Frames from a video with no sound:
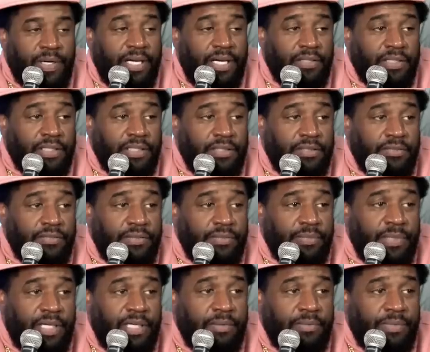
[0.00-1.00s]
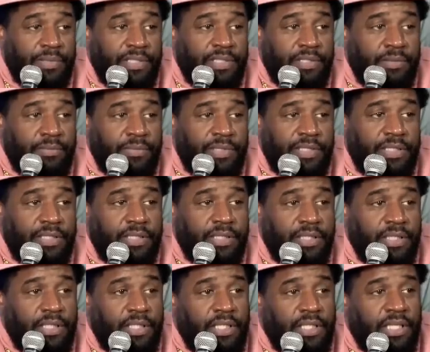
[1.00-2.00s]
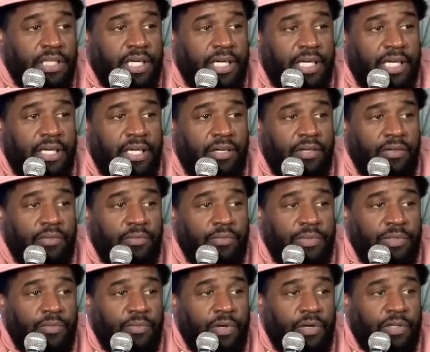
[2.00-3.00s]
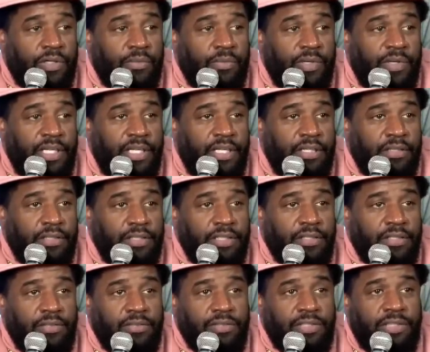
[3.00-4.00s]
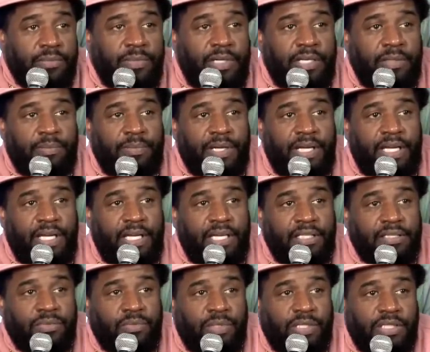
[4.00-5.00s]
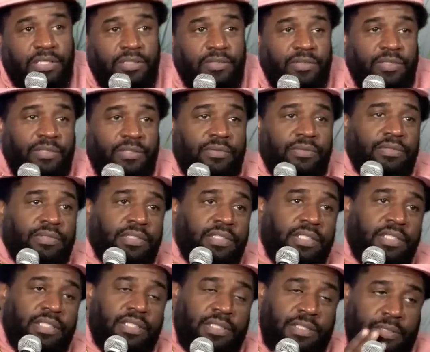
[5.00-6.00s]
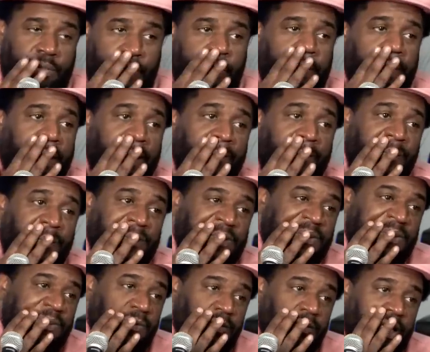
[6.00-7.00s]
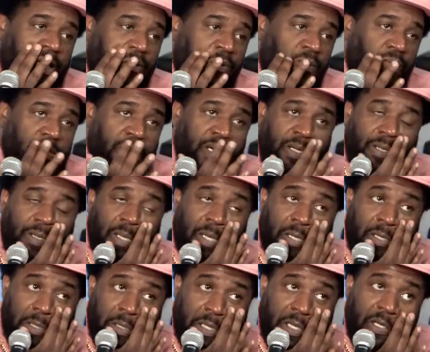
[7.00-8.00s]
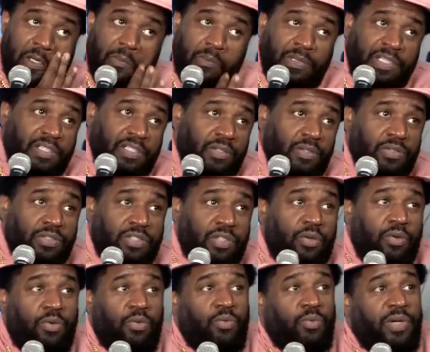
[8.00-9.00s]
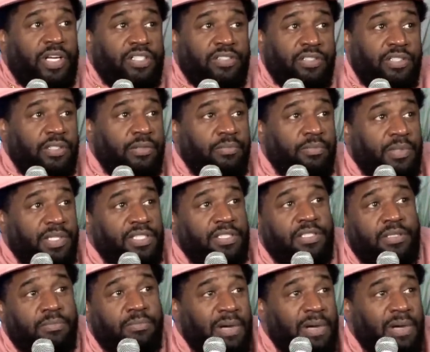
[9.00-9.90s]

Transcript: to be proud of, in my opinion. But I don't be walking around, you know, somebody passed. What can you do? Yeah. I wish you, I, I, I, may your soul rest in